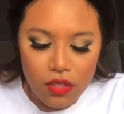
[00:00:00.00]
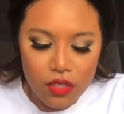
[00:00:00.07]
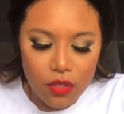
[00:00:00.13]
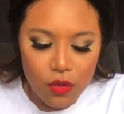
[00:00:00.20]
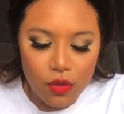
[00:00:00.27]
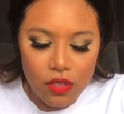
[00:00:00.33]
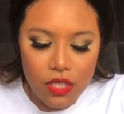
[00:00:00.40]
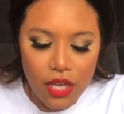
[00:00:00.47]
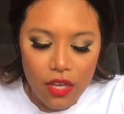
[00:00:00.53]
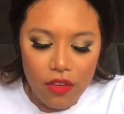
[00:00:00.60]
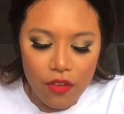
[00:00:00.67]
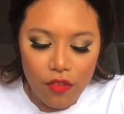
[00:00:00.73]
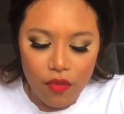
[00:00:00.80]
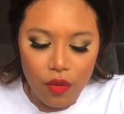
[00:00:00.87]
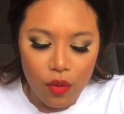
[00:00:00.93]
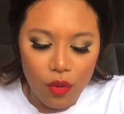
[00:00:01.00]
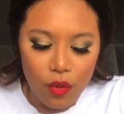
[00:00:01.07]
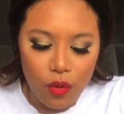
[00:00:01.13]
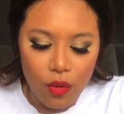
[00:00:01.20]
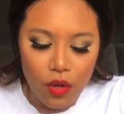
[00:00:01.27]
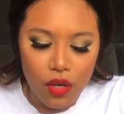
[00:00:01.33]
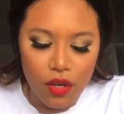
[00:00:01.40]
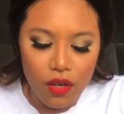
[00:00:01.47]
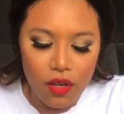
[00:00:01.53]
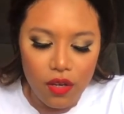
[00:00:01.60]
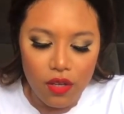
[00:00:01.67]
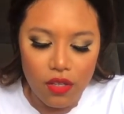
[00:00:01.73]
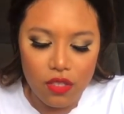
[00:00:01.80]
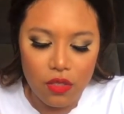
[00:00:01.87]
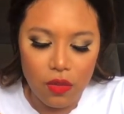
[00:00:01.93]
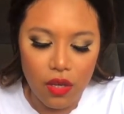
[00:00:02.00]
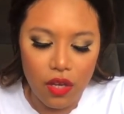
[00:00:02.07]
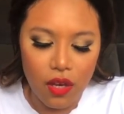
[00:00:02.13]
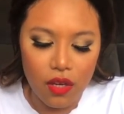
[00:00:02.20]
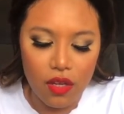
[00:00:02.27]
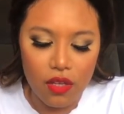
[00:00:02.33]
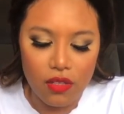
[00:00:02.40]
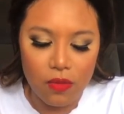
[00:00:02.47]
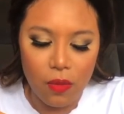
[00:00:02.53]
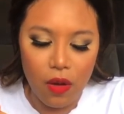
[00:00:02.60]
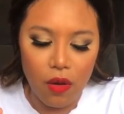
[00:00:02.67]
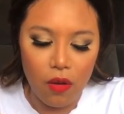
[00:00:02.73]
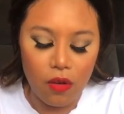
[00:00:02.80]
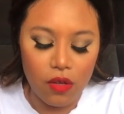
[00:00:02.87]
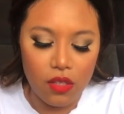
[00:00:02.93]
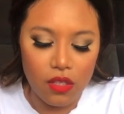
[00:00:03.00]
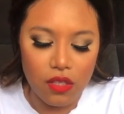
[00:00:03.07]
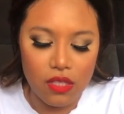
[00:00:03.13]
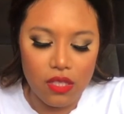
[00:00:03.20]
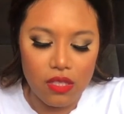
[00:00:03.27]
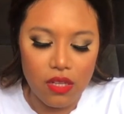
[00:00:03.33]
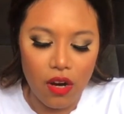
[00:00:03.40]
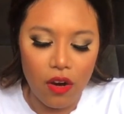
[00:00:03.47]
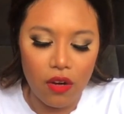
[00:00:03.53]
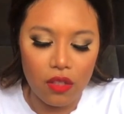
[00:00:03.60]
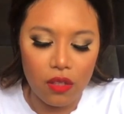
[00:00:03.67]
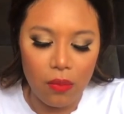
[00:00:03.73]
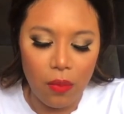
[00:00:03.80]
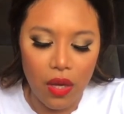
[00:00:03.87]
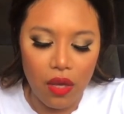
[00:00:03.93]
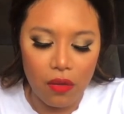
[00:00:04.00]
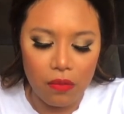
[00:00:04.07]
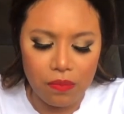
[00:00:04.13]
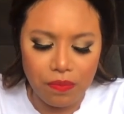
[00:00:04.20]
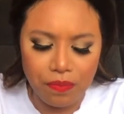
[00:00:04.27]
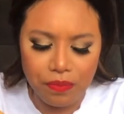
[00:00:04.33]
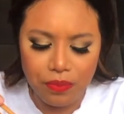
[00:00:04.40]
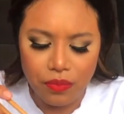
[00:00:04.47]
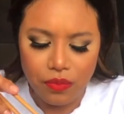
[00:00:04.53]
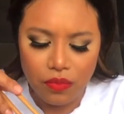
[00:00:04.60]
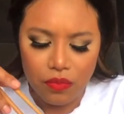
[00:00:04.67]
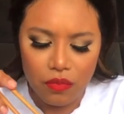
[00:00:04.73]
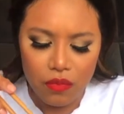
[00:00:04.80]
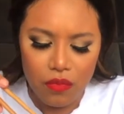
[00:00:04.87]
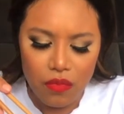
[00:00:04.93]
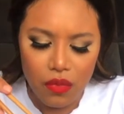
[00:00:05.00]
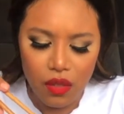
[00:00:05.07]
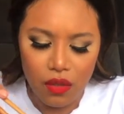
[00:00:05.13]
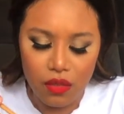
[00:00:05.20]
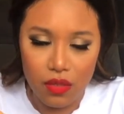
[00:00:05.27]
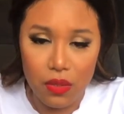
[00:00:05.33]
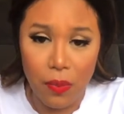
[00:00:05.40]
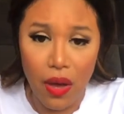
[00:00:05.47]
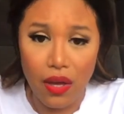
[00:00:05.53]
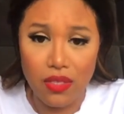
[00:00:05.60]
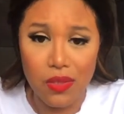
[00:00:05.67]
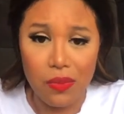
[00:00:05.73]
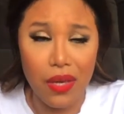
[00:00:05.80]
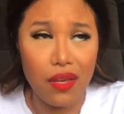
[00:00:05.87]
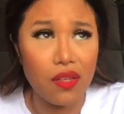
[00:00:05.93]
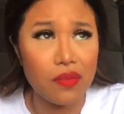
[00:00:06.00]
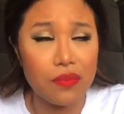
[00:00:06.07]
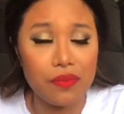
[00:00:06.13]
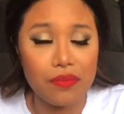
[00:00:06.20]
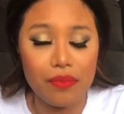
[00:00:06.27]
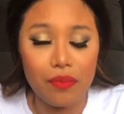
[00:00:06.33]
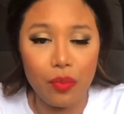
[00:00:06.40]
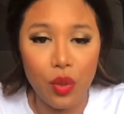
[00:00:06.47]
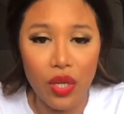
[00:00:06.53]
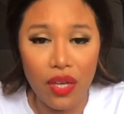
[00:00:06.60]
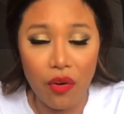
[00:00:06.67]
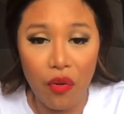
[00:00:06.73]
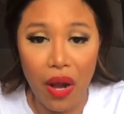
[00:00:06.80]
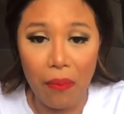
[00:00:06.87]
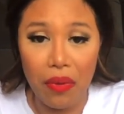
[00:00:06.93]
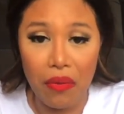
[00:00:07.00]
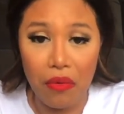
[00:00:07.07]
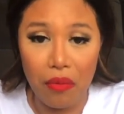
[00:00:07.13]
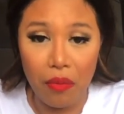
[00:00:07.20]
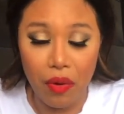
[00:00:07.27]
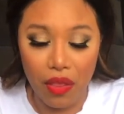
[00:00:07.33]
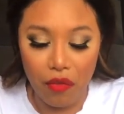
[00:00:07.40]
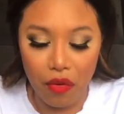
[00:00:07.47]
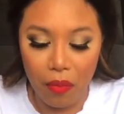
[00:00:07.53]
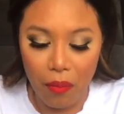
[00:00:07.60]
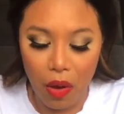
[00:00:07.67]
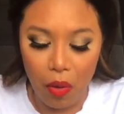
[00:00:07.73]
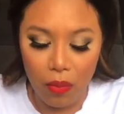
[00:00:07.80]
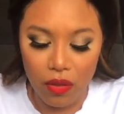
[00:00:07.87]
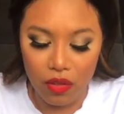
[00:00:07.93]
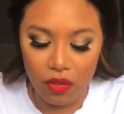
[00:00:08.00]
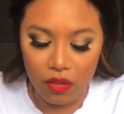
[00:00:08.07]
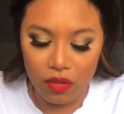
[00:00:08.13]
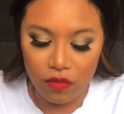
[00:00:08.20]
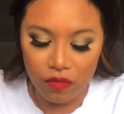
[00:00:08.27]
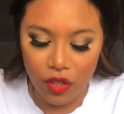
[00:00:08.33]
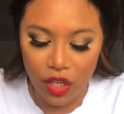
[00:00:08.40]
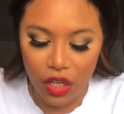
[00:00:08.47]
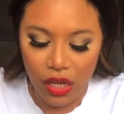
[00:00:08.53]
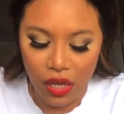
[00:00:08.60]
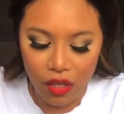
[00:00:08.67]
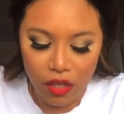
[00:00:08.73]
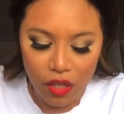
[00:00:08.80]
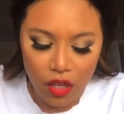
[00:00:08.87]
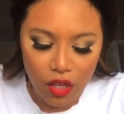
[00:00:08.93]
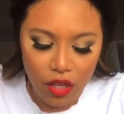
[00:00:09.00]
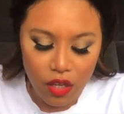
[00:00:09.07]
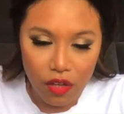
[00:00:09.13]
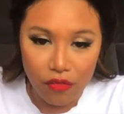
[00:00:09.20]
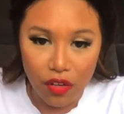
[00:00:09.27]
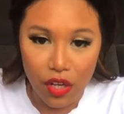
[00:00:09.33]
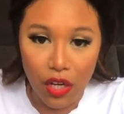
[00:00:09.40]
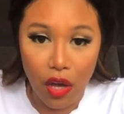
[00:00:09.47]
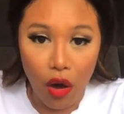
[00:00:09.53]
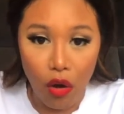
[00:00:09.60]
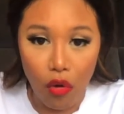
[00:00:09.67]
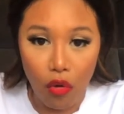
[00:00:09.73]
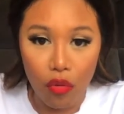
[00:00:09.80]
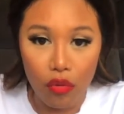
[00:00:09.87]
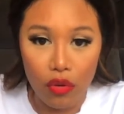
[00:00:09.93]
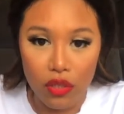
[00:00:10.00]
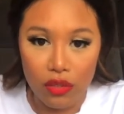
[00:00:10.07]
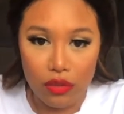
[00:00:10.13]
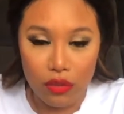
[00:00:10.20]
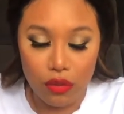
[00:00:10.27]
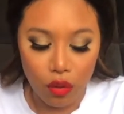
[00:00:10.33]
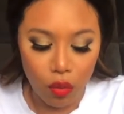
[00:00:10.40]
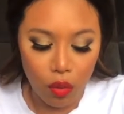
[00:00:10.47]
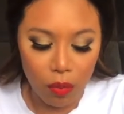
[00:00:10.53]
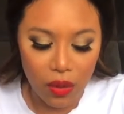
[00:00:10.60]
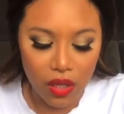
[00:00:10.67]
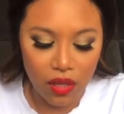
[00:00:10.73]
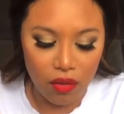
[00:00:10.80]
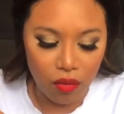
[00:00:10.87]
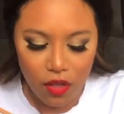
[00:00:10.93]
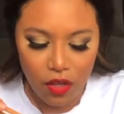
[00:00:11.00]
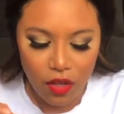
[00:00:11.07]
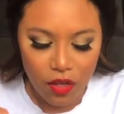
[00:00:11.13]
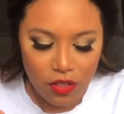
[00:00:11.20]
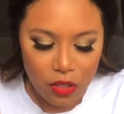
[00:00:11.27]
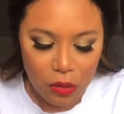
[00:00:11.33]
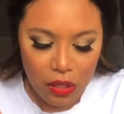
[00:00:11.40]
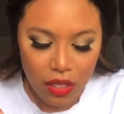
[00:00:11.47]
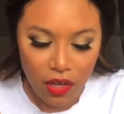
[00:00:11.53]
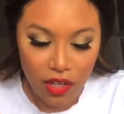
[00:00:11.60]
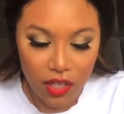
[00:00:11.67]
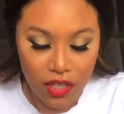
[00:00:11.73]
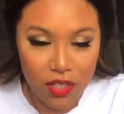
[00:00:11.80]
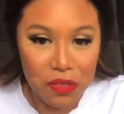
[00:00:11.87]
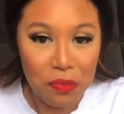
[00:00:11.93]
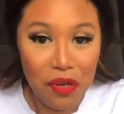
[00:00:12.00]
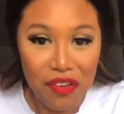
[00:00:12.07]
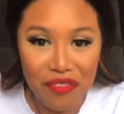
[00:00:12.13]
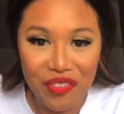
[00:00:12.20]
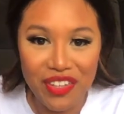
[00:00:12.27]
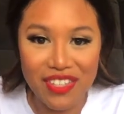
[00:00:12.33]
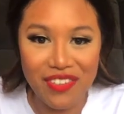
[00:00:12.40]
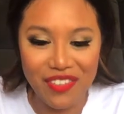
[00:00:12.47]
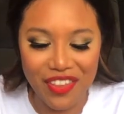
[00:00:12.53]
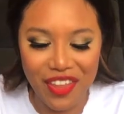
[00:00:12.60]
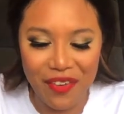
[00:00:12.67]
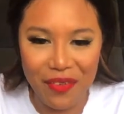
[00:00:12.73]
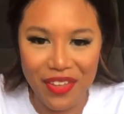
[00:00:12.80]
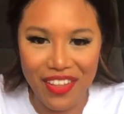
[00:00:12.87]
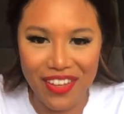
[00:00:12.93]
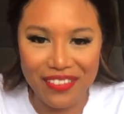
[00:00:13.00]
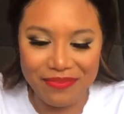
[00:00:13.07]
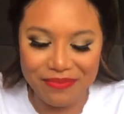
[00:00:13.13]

good day for sukiyaki as well, because it's currently been, this past week, pretty crappy weather in Melbourne. Very, very cold and gloomy, and sukiyaki is perfect for that weather.